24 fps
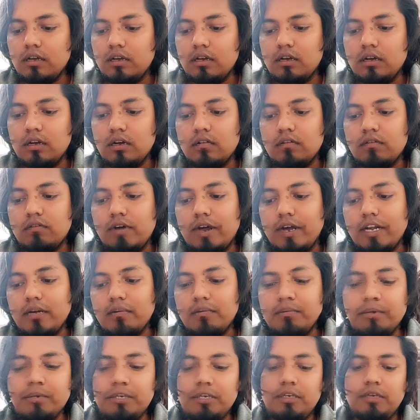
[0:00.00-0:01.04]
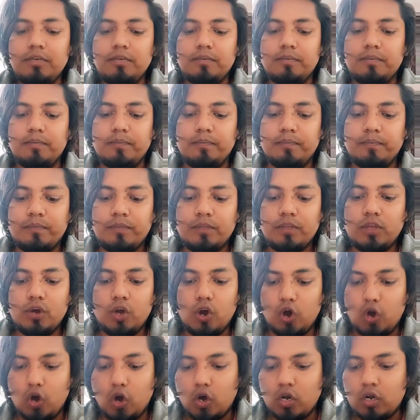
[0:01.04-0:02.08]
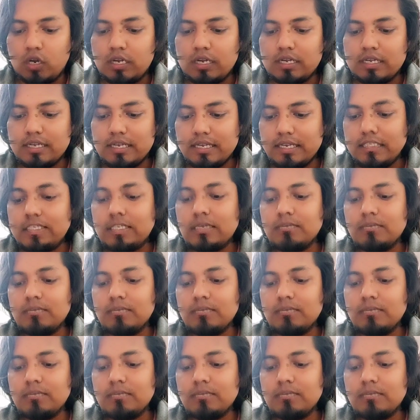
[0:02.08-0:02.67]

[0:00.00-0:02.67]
find B, or in